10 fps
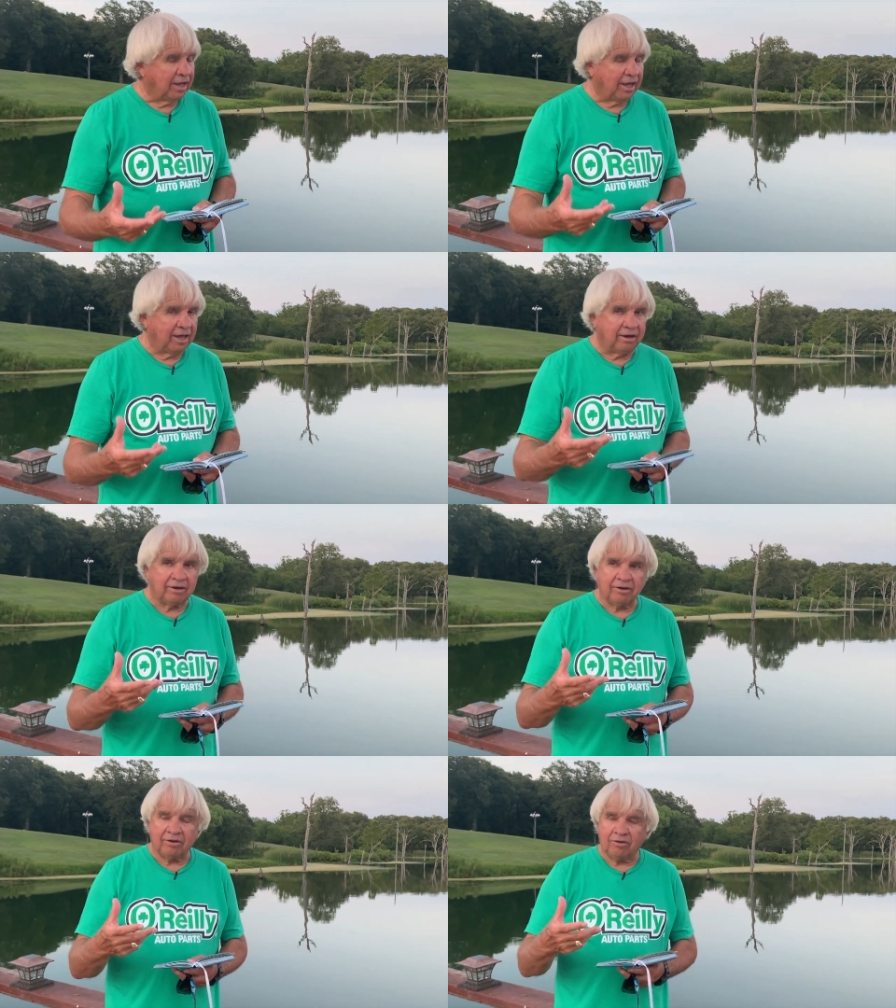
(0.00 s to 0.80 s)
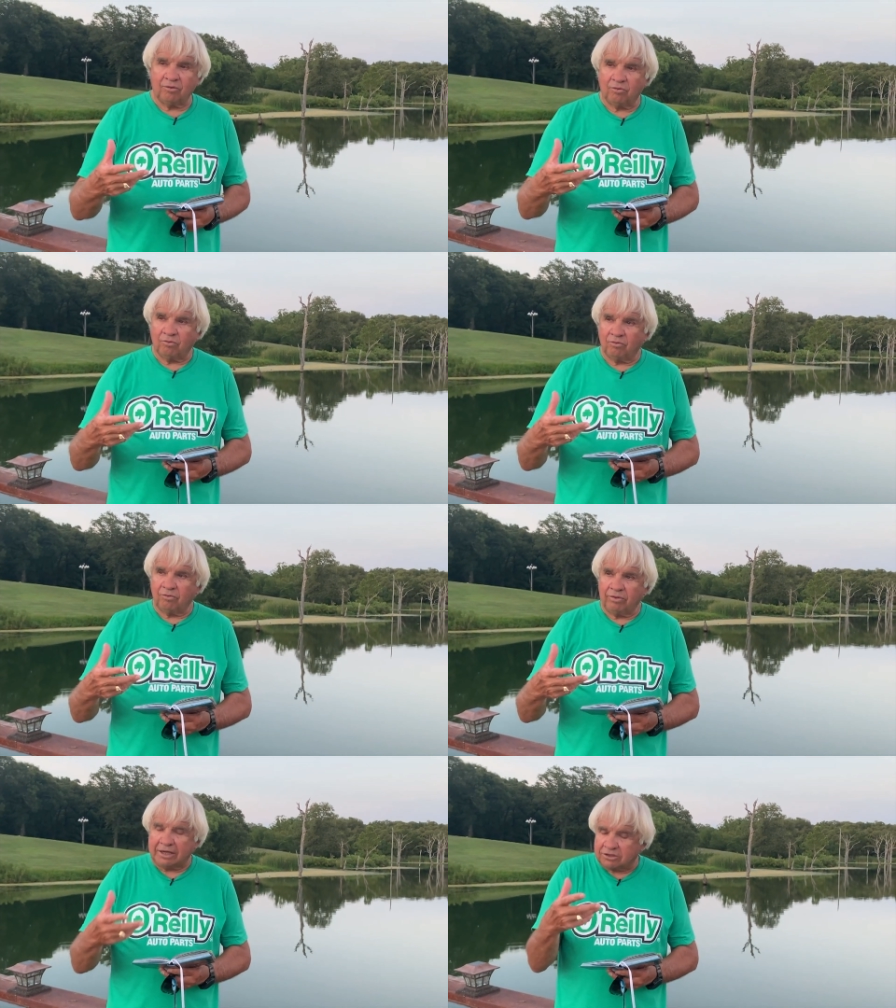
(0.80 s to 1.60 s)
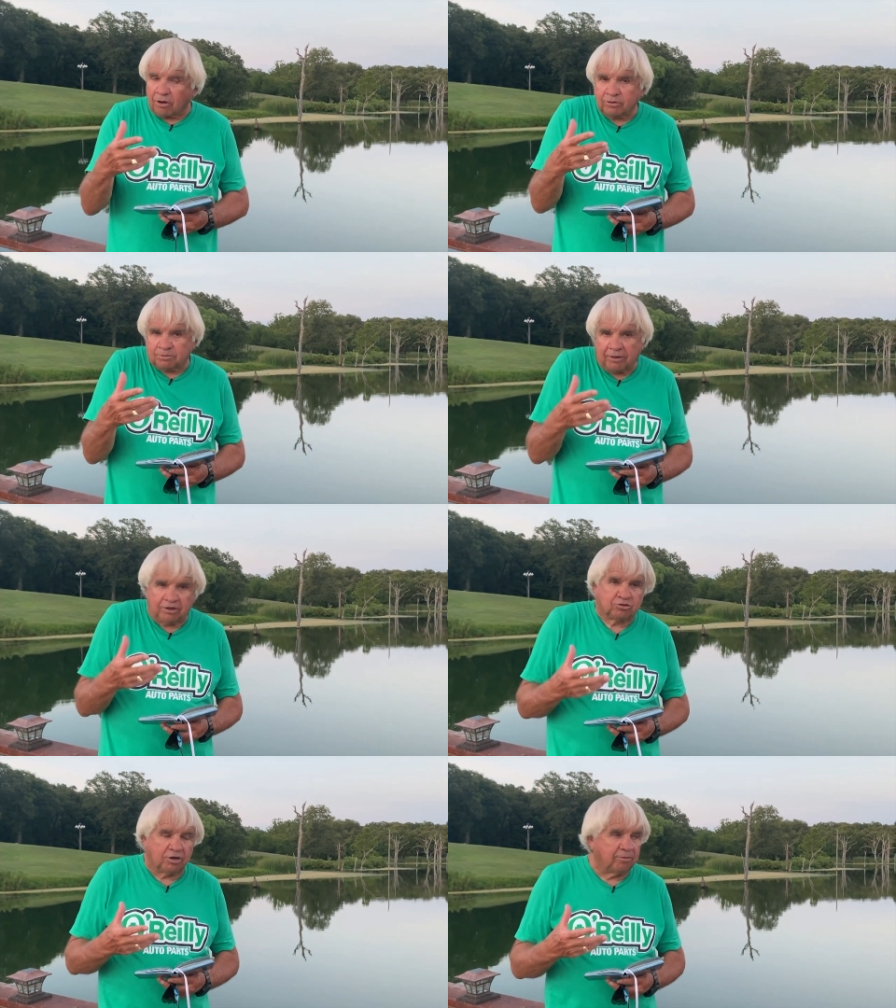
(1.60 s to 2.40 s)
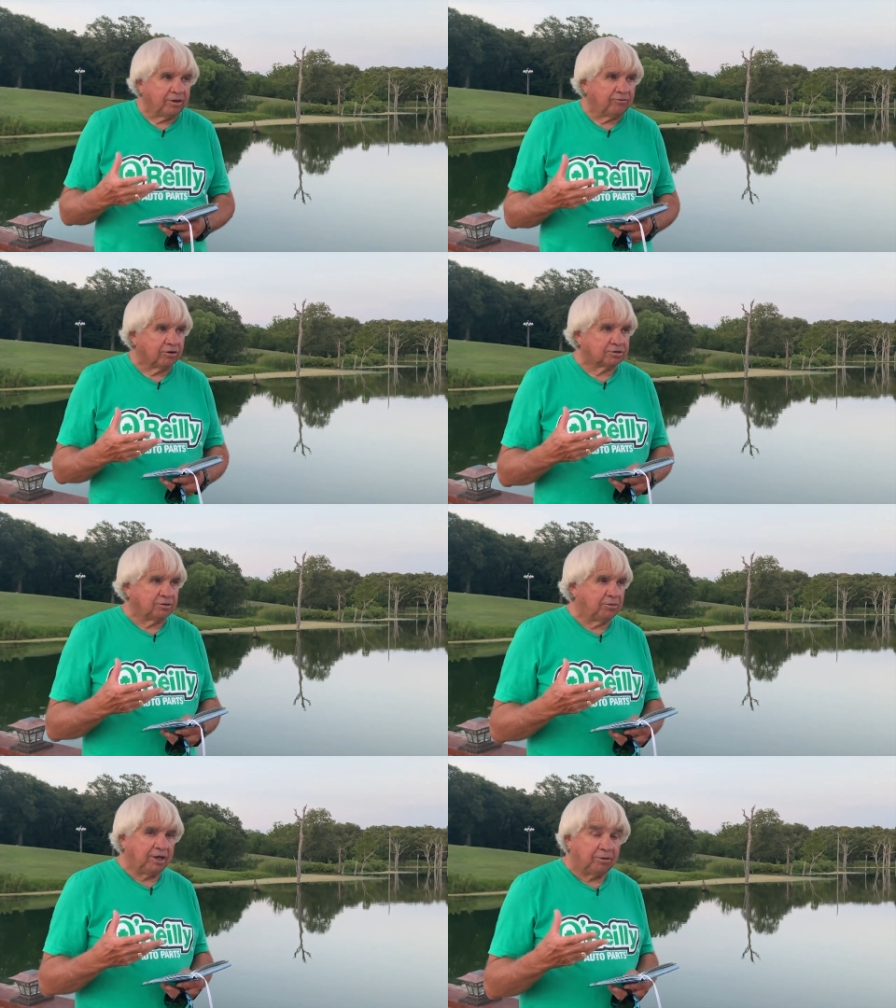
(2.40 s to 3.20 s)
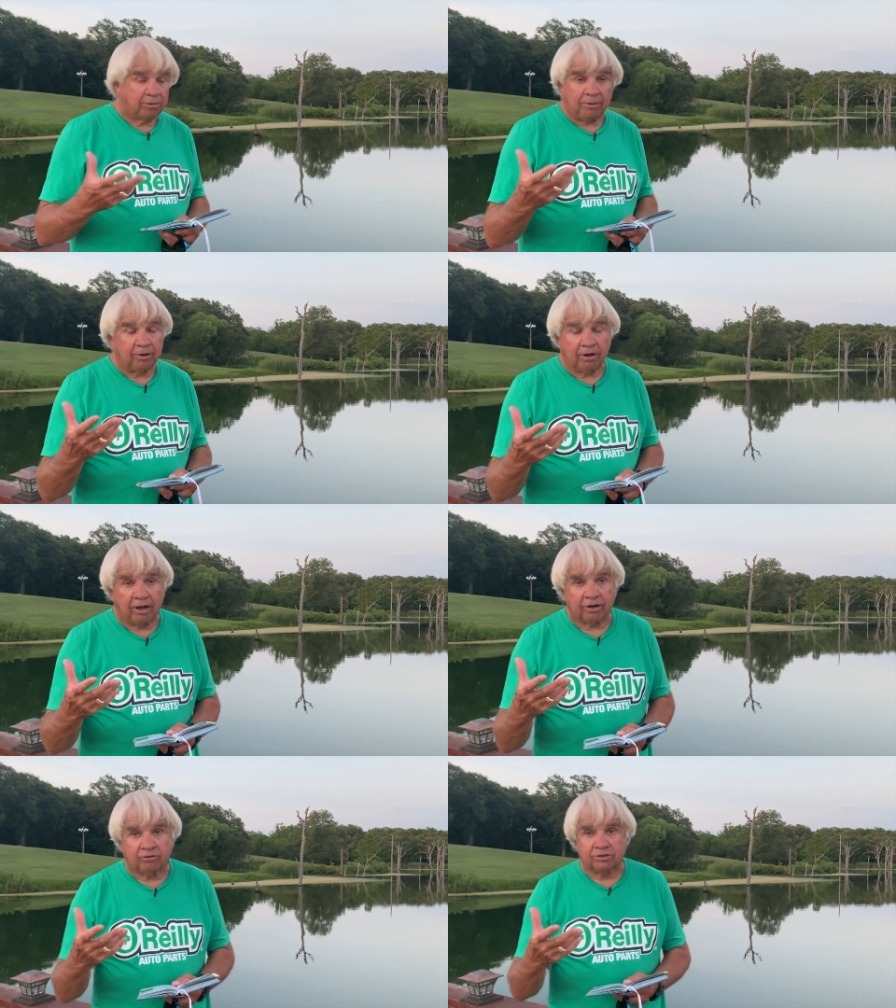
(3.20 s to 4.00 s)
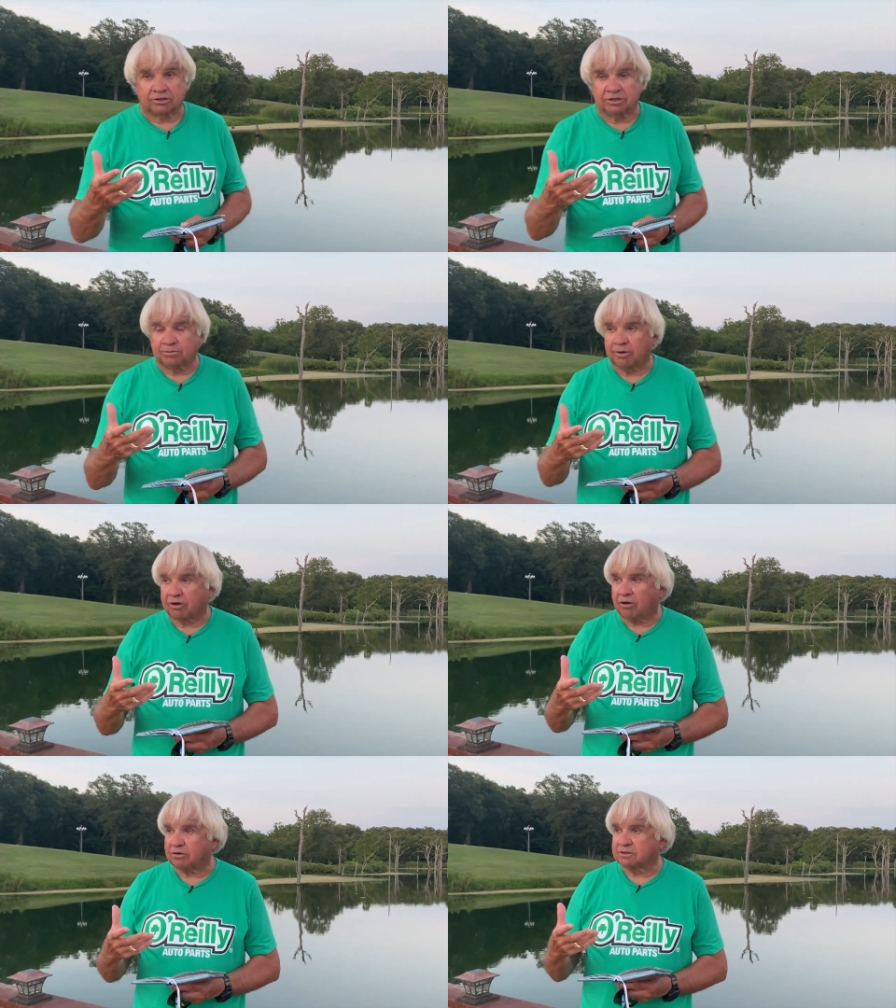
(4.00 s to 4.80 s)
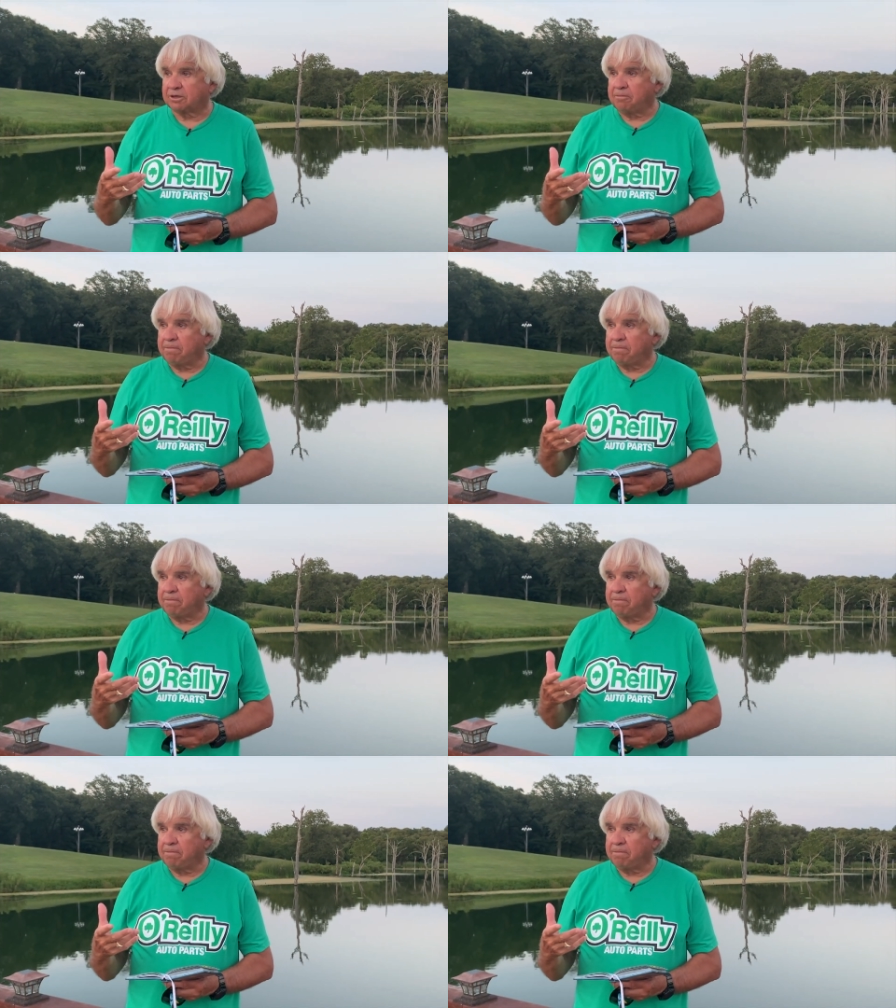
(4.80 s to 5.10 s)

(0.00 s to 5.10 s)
And that's always been a troubling verse to me and probably a lot of Christians because